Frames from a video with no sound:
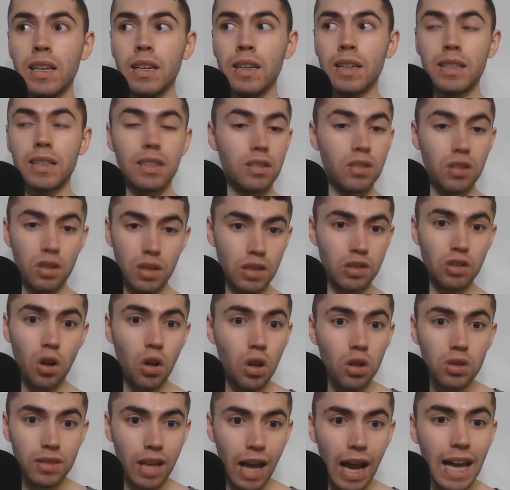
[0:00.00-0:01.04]
Because it's
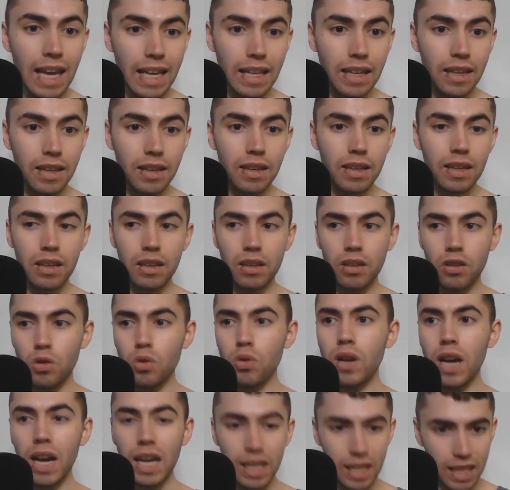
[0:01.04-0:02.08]
all tight. You
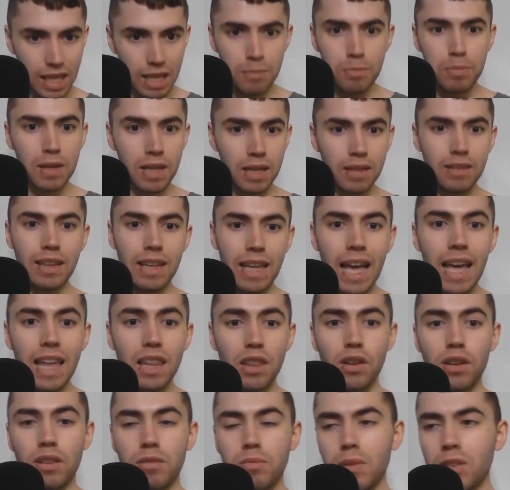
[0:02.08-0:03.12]
got to keep it
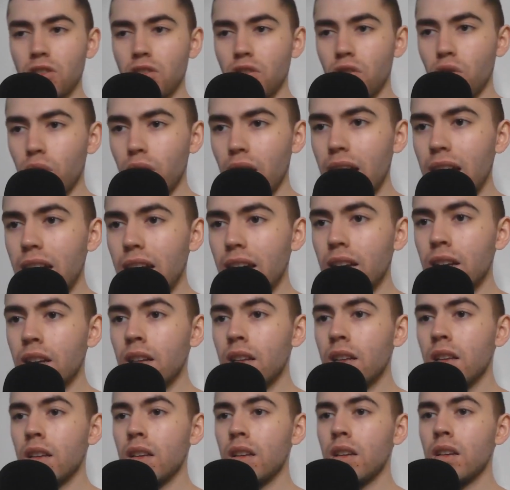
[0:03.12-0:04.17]
together as much as you can.
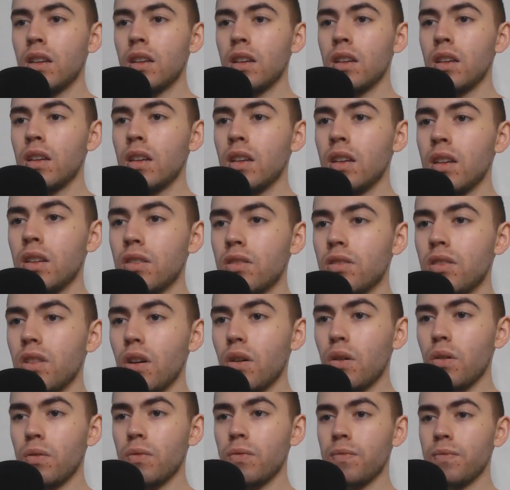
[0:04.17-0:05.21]

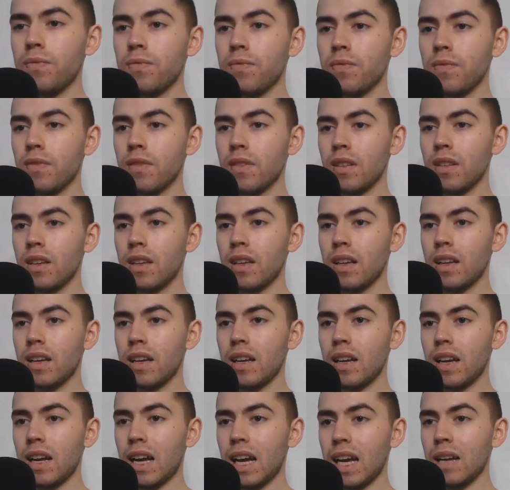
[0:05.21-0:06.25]
So,
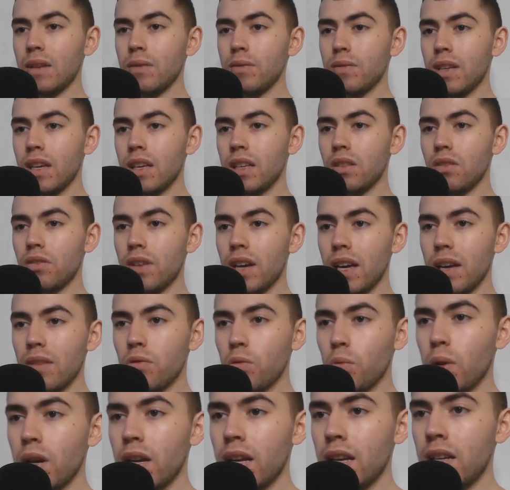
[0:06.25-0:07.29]
I'm saying the Rams
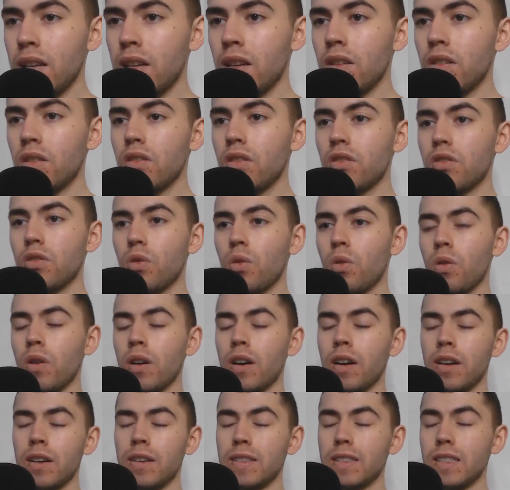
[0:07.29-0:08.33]
win,
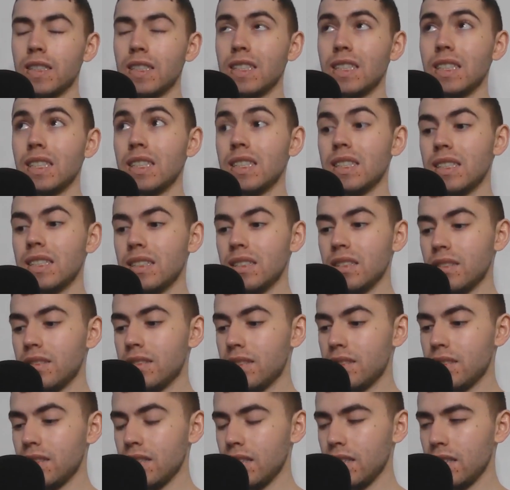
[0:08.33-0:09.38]
score, let's
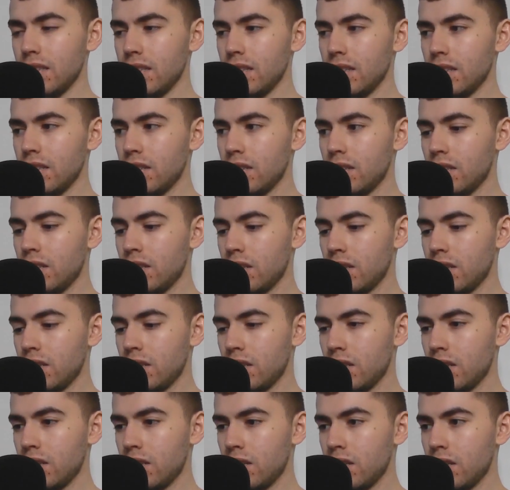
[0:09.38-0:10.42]
see.
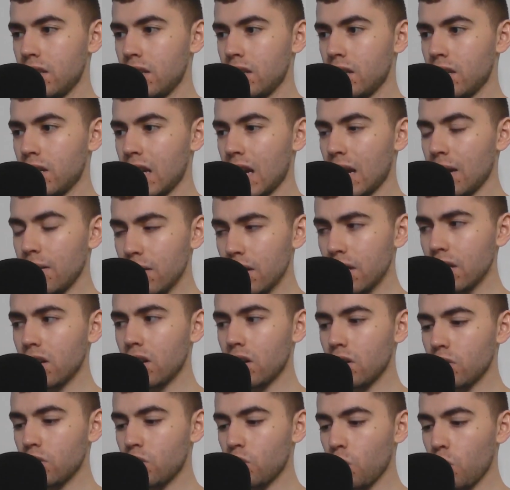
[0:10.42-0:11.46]
I'm going to
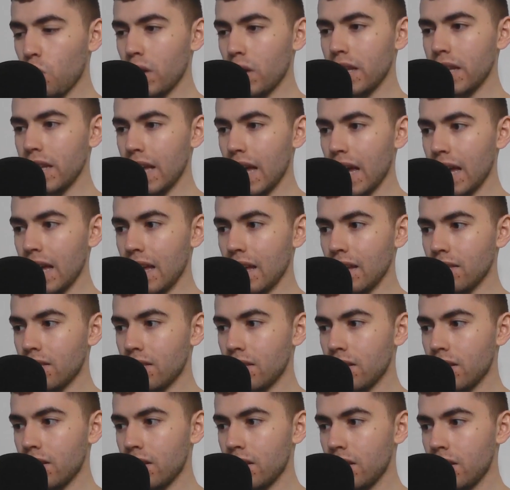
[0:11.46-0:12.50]
go
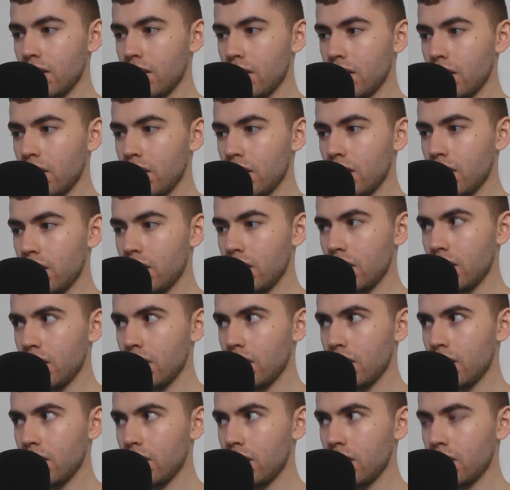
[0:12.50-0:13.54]
28
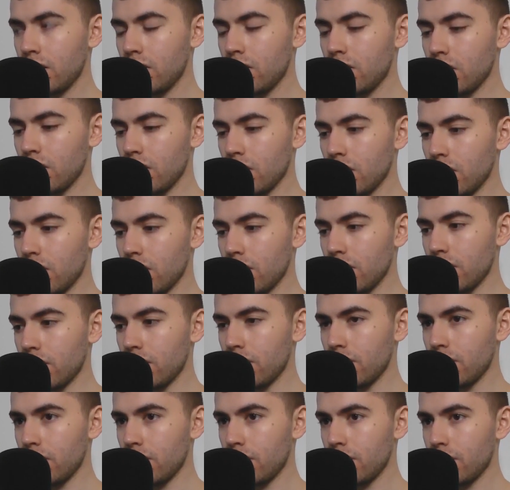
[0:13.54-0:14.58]
to
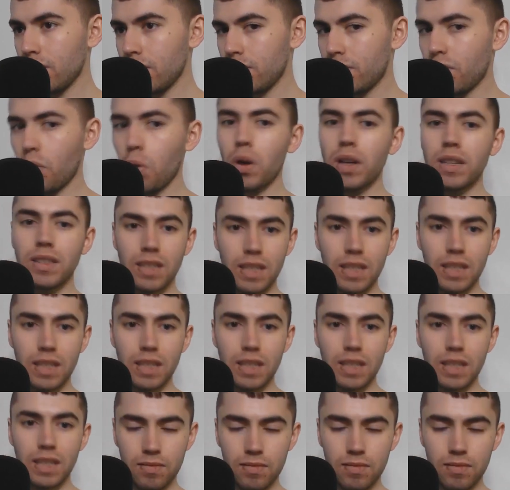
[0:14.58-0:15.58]
14.